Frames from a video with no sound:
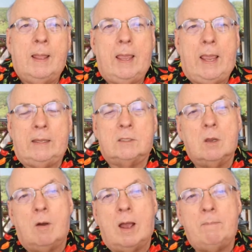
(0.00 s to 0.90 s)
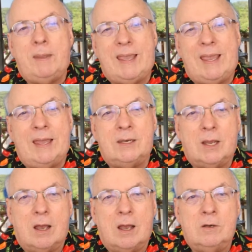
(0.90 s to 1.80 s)
And so I began to
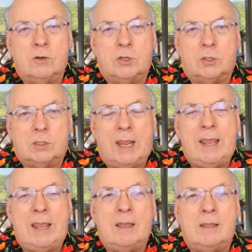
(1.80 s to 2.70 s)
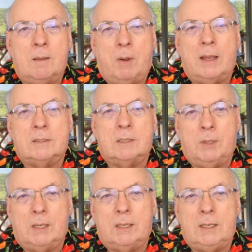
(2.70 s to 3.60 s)
understand the
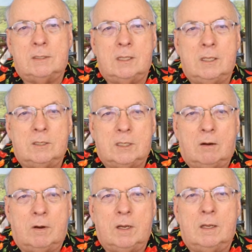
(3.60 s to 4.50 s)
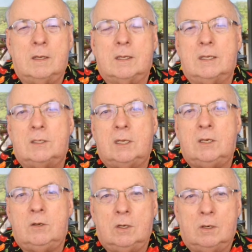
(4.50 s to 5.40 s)
possibilities in this area,
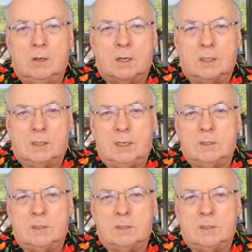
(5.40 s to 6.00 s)
continued to look at these